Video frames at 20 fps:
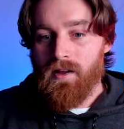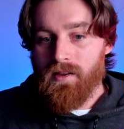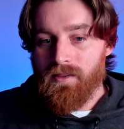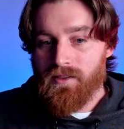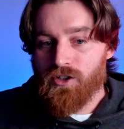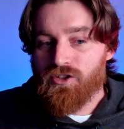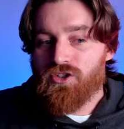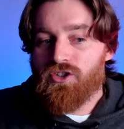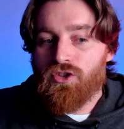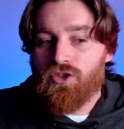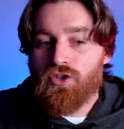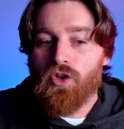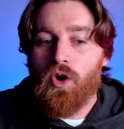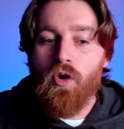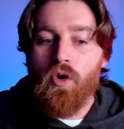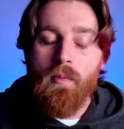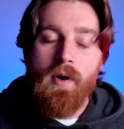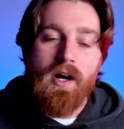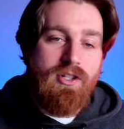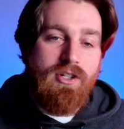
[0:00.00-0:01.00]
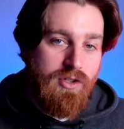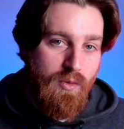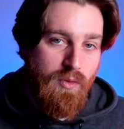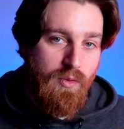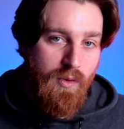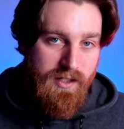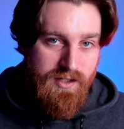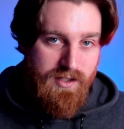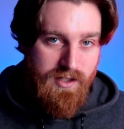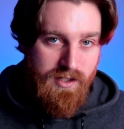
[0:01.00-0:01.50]
There's so much
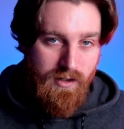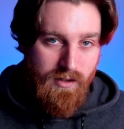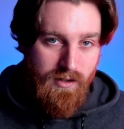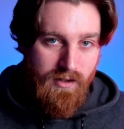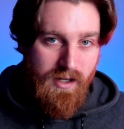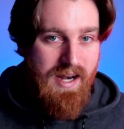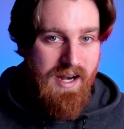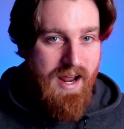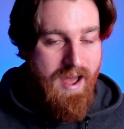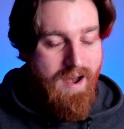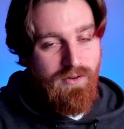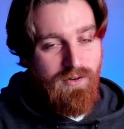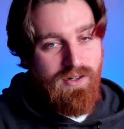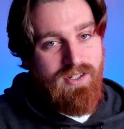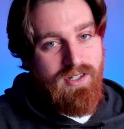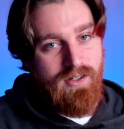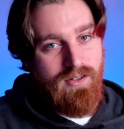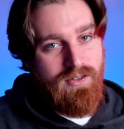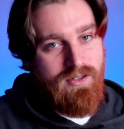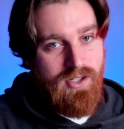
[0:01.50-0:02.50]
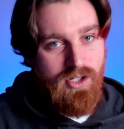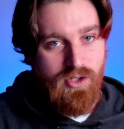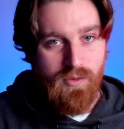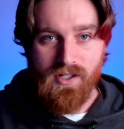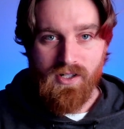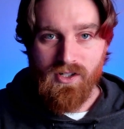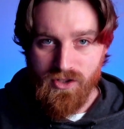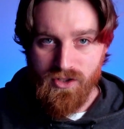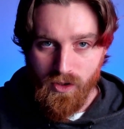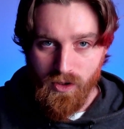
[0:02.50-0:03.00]
nuance here, and every single
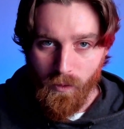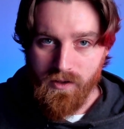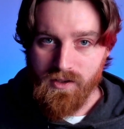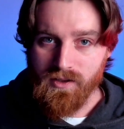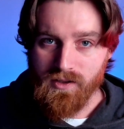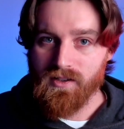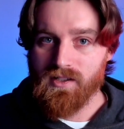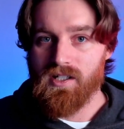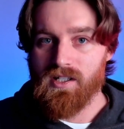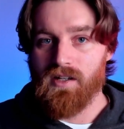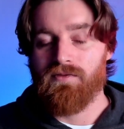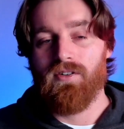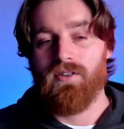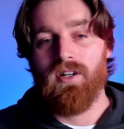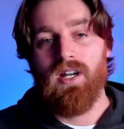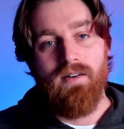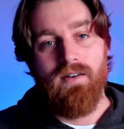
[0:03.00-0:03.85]
situation is going to look different.